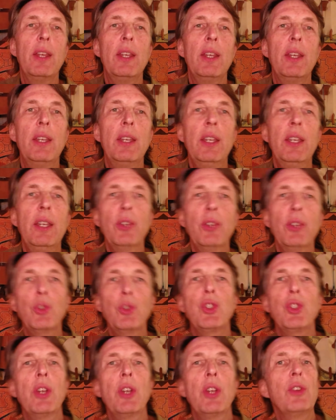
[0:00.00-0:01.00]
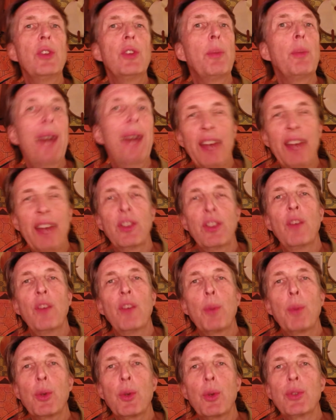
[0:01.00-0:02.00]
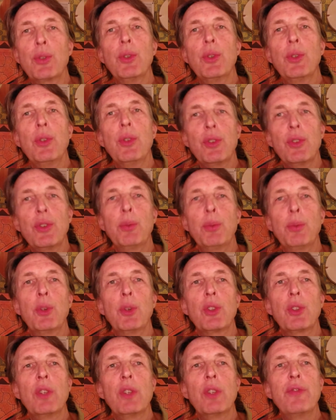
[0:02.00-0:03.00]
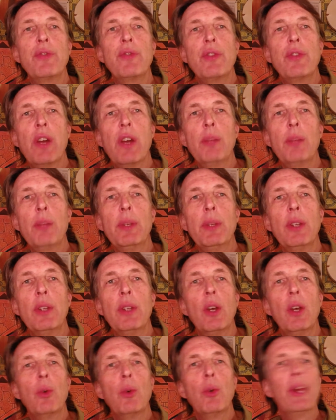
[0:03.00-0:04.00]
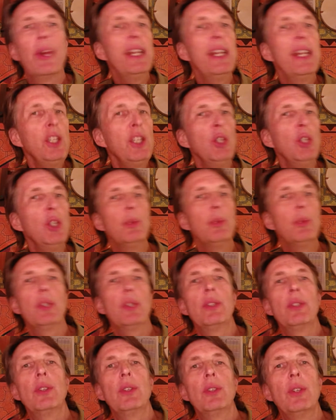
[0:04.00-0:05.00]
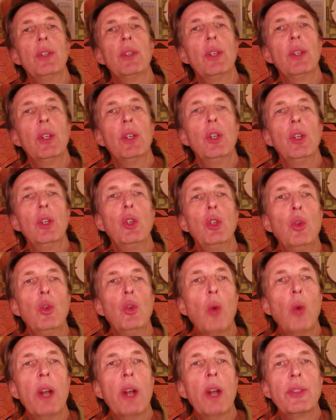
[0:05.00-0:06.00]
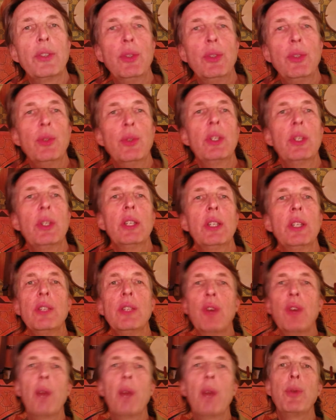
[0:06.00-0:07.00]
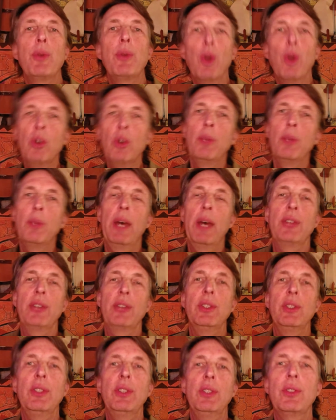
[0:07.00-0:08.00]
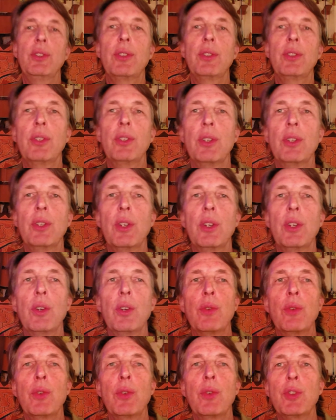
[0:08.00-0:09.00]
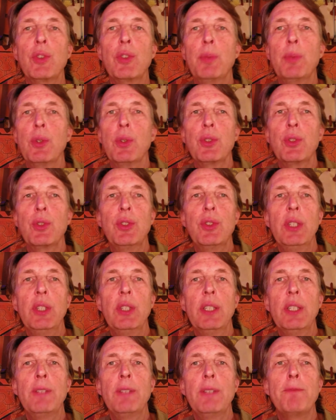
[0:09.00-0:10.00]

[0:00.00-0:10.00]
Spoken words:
he also shared the path of personal spiritual development where any human who wants to can develop their own capacities for spiritual seeing